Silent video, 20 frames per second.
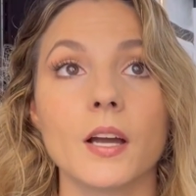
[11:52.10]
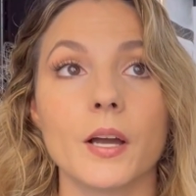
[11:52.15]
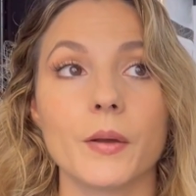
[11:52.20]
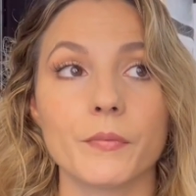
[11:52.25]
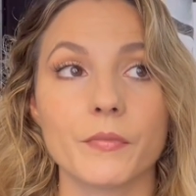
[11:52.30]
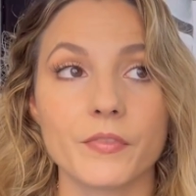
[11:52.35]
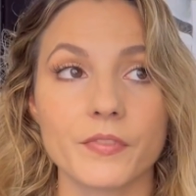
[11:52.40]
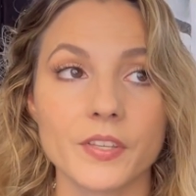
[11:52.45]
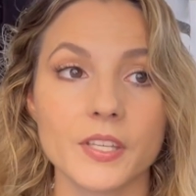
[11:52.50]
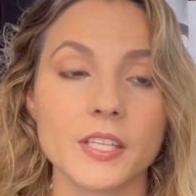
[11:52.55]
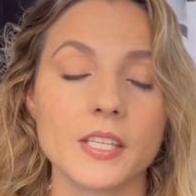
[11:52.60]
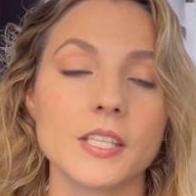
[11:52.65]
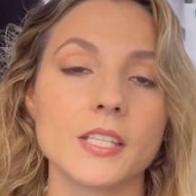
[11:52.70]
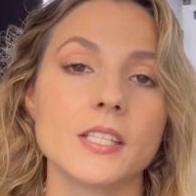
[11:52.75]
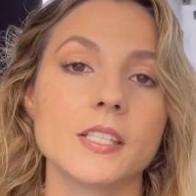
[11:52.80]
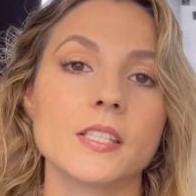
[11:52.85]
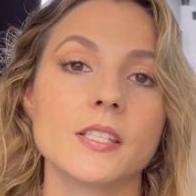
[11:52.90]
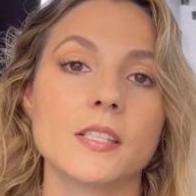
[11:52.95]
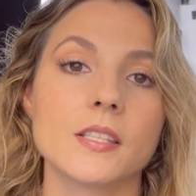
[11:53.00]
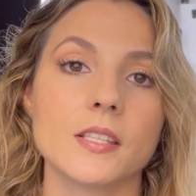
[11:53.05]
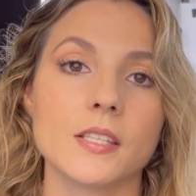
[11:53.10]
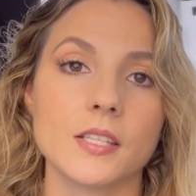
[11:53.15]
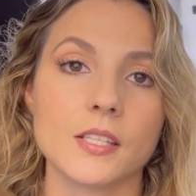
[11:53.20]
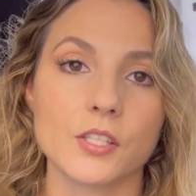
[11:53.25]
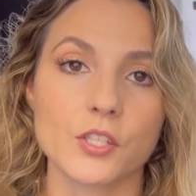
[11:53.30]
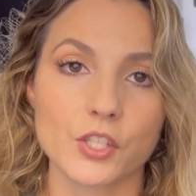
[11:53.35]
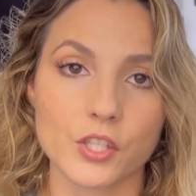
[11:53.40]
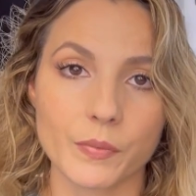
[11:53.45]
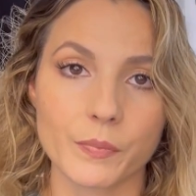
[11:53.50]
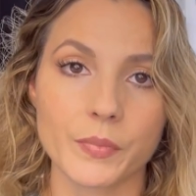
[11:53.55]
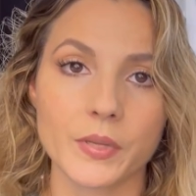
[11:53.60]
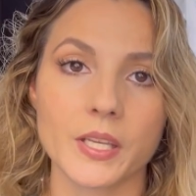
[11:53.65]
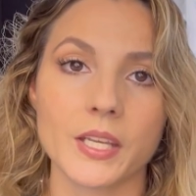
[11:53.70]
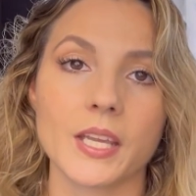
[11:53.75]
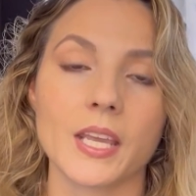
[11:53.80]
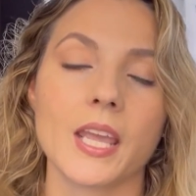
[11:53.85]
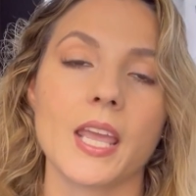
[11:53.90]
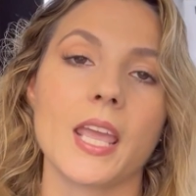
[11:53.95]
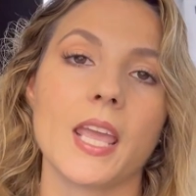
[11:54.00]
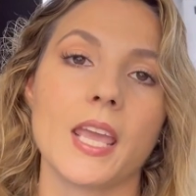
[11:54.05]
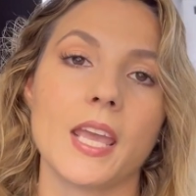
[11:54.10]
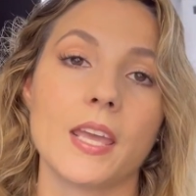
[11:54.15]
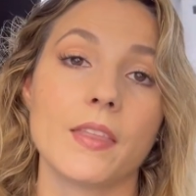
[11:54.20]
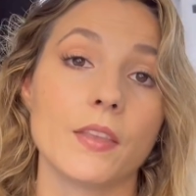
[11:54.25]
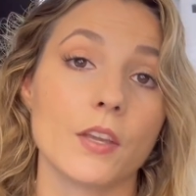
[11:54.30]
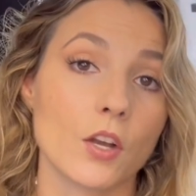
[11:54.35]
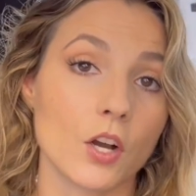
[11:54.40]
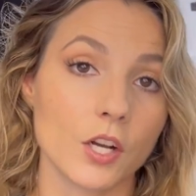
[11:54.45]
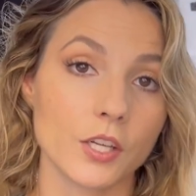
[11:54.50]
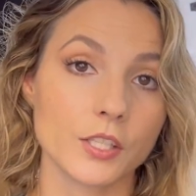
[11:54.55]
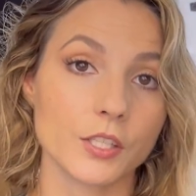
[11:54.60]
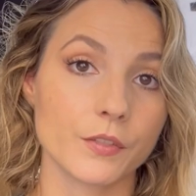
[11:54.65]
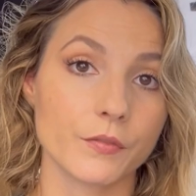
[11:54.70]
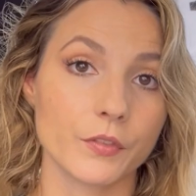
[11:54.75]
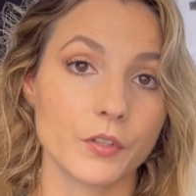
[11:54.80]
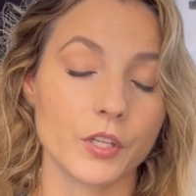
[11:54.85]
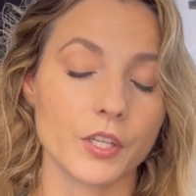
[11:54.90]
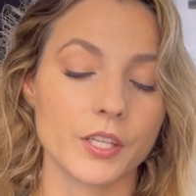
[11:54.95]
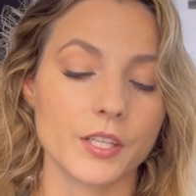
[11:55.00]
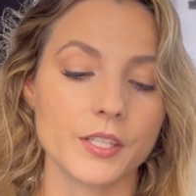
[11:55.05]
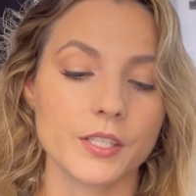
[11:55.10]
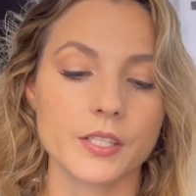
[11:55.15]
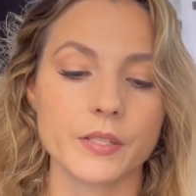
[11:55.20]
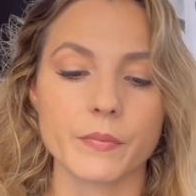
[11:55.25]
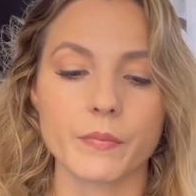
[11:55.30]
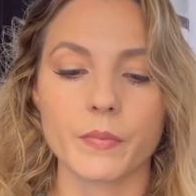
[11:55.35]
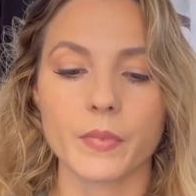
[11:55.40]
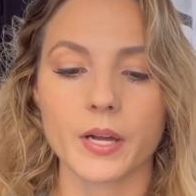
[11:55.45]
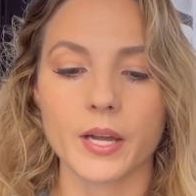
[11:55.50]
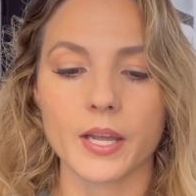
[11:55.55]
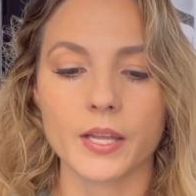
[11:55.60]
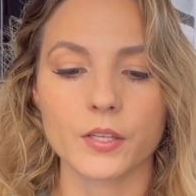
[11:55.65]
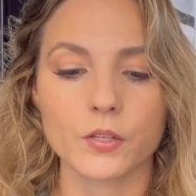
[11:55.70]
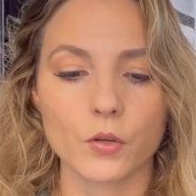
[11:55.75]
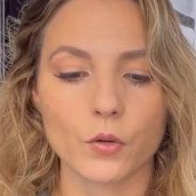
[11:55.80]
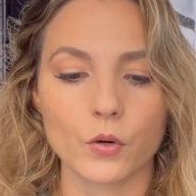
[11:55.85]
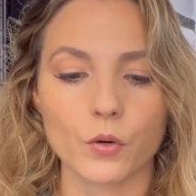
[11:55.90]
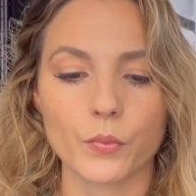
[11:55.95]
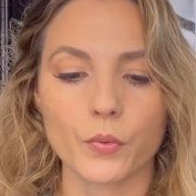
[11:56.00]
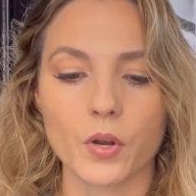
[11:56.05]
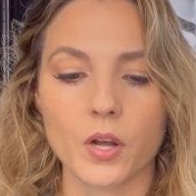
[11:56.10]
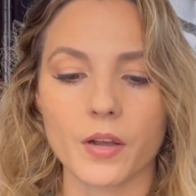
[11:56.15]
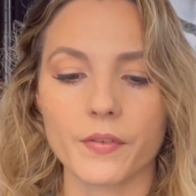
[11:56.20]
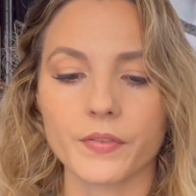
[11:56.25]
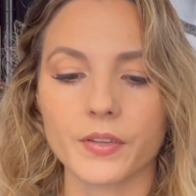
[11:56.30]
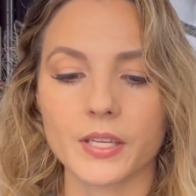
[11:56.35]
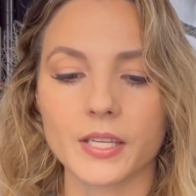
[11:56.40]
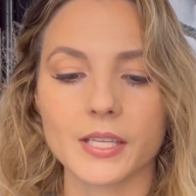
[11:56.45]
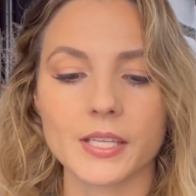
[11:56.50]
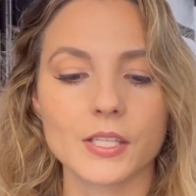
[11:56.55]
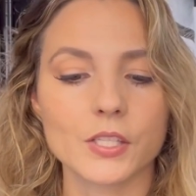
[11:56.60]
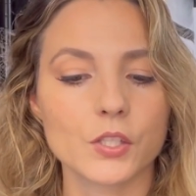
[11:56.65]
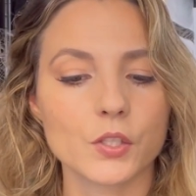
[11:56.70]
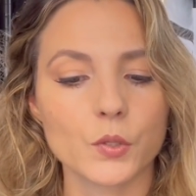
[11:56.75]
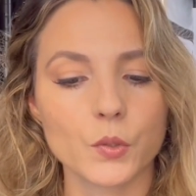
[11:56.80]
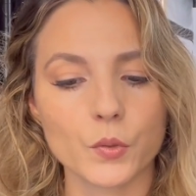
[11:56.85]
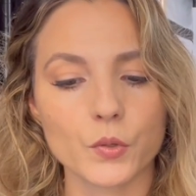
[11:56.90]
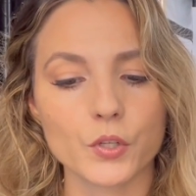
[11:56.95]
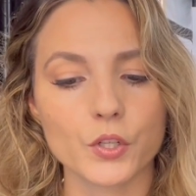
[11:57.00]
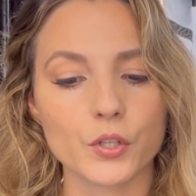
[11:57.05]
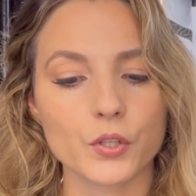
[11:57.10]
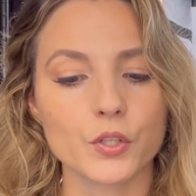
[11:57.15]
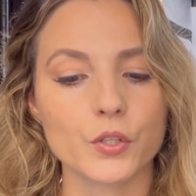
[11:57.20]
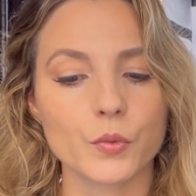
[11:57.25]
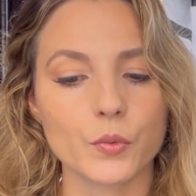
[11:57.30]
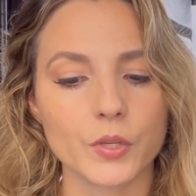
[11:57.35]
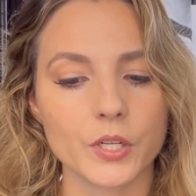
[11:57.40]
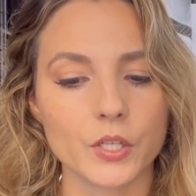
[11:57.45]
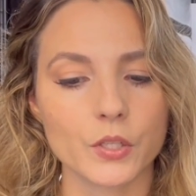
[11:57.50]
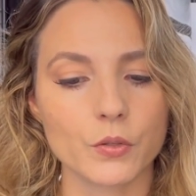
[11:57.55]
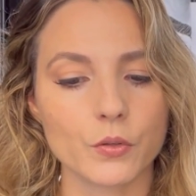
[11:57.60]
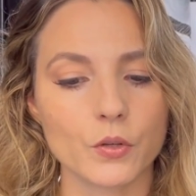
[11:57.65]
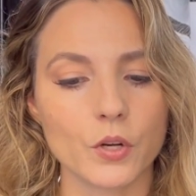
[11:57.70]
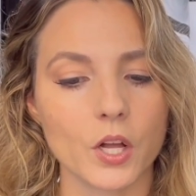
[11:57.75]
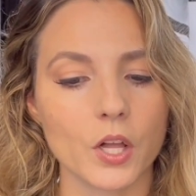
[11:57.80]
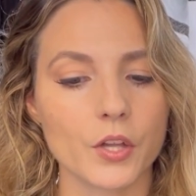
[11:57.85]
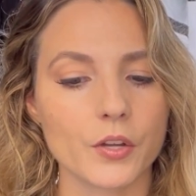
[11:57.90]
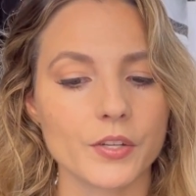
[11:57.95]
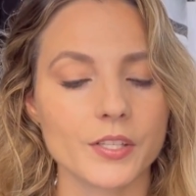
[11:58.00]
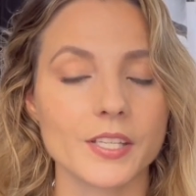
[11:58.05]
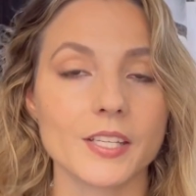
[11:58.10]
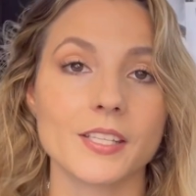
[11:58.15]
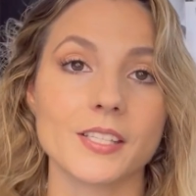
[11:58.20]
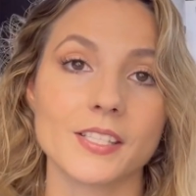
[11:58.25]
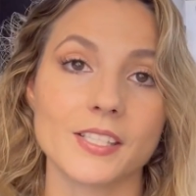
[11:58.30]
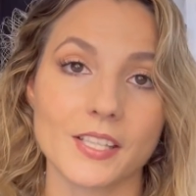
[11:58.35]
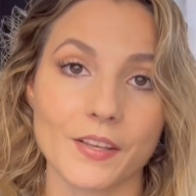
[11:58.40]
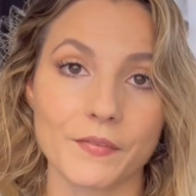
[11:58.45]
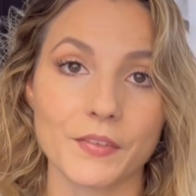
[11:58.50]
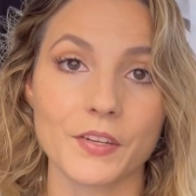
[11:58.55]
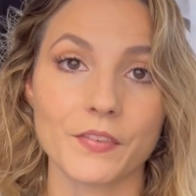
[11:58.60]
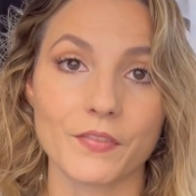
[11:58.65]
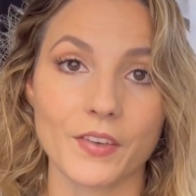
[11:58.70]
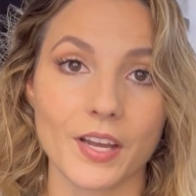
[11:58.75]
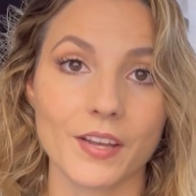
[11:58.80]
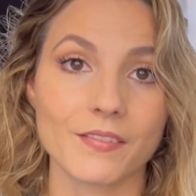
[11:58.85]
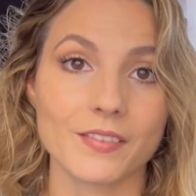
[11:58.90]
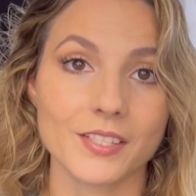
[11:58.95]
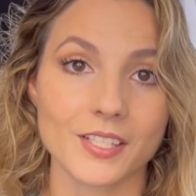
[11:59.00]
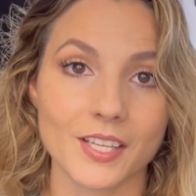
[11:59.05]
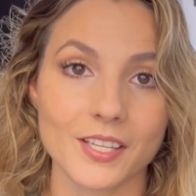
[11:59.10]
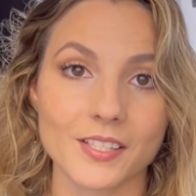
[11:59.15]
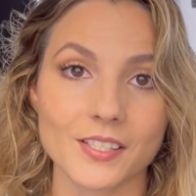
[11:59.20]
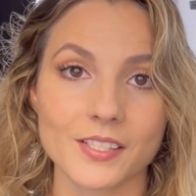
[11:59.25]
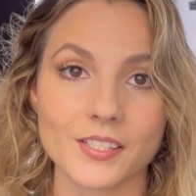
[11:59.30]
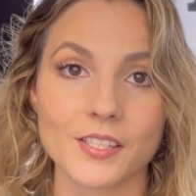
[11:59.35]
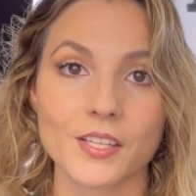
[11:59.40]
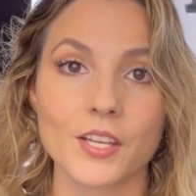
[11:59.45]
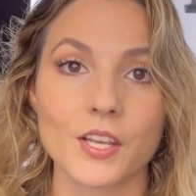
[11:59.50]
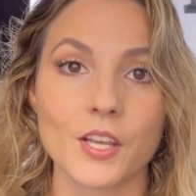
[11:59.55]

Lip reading: fees, the shipping, and the cost of goods, my total profit is $222.75.